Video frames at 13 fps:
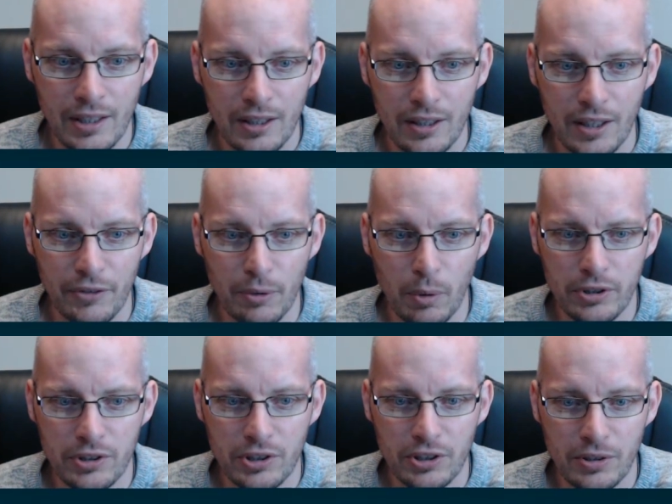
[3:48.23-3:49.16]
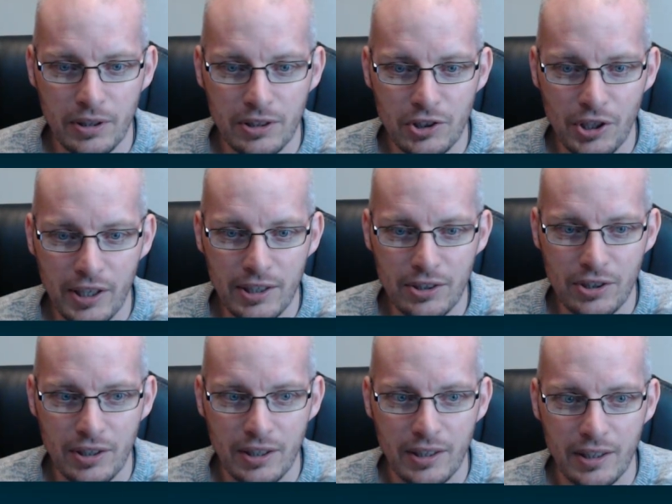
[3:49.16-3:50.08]
If you want, you can
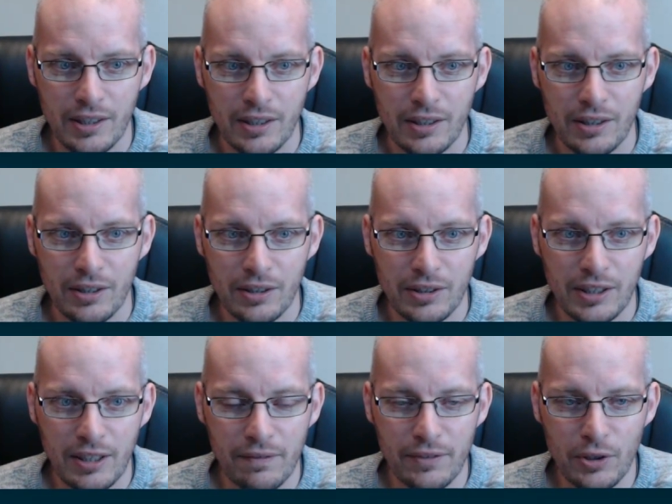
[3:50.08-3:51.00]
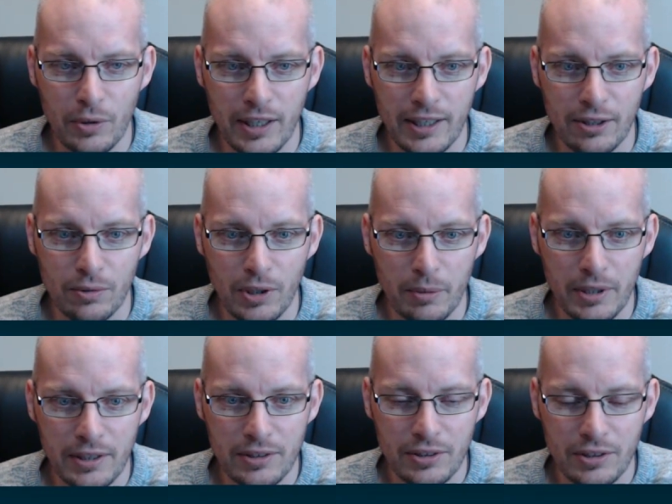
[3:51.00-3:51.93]
change uh, the viewing angle
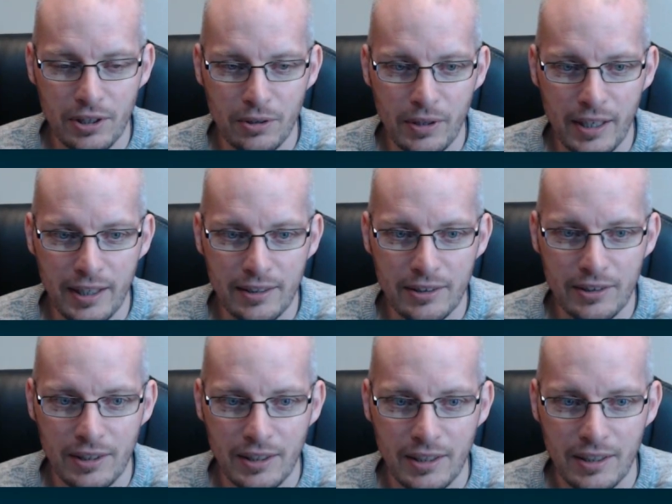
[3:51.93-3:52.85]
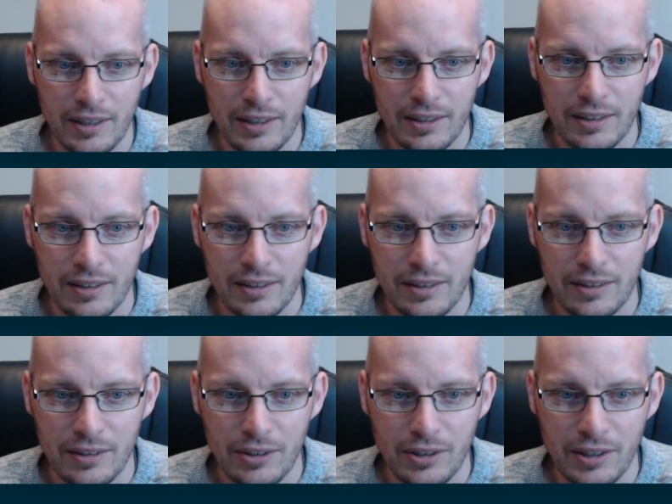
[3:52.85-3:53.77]
limits so that
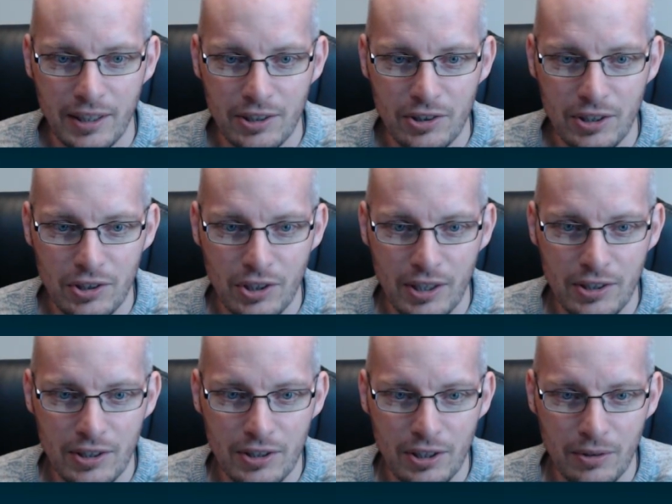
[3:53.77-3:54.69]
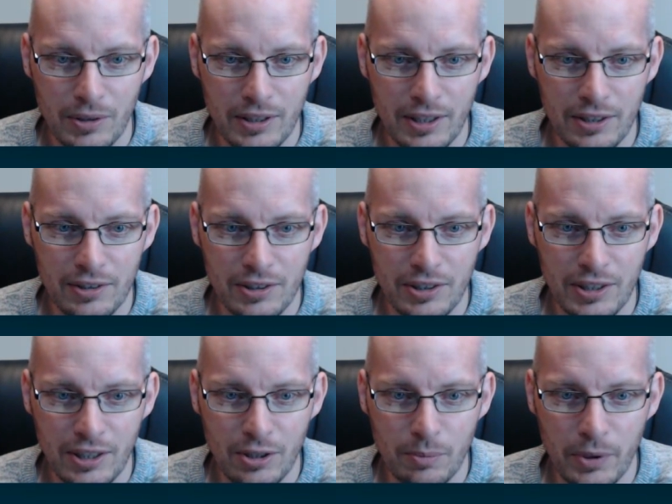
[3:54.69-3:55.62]
you can actually change it so it doesn't see
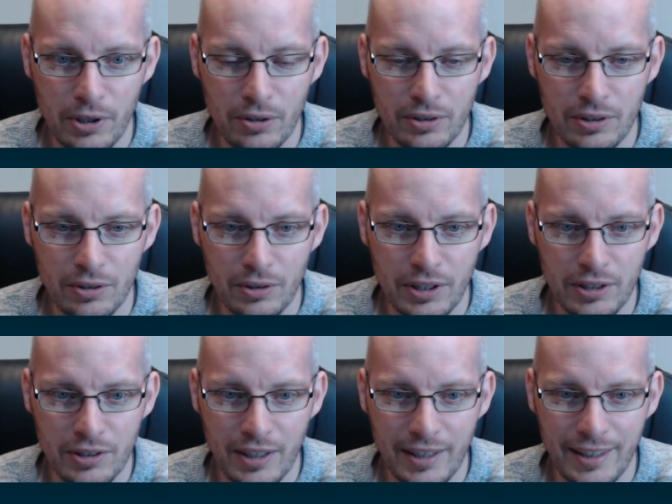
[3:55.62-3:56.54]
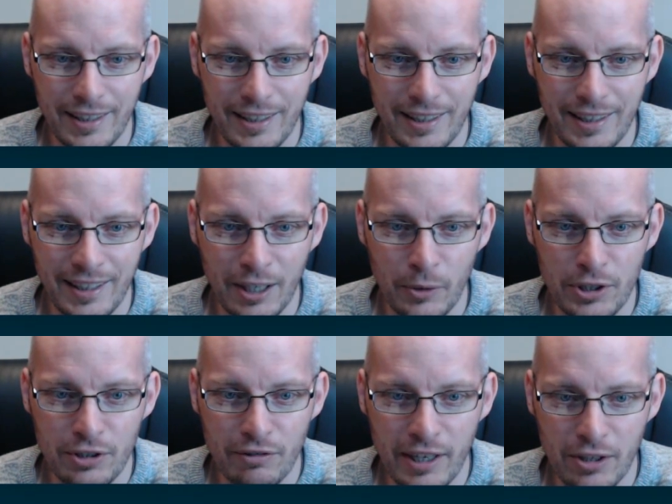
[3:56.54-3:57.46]
you beyond, or it doesn't allow
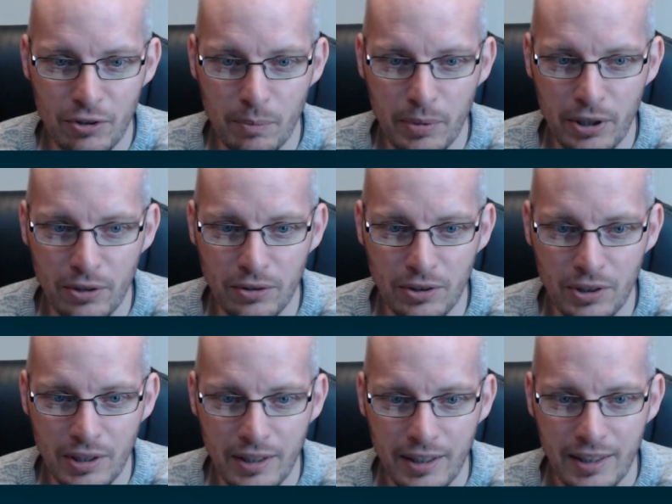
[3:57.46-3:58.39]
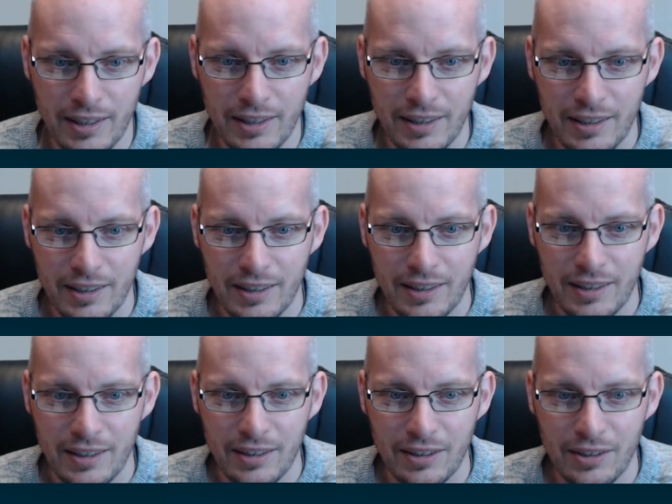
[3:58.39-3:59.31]
interaction beyond
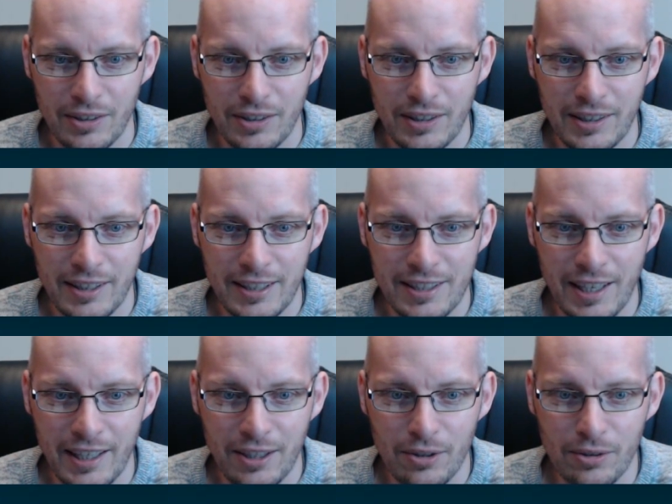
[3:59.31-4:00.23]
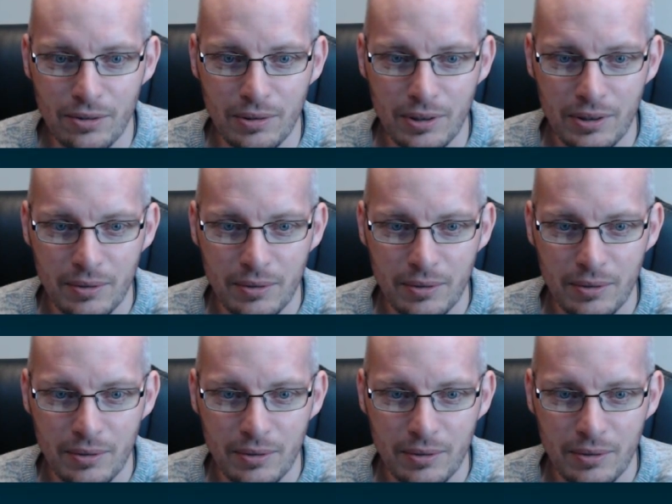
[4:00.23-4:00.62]
uh, this angle.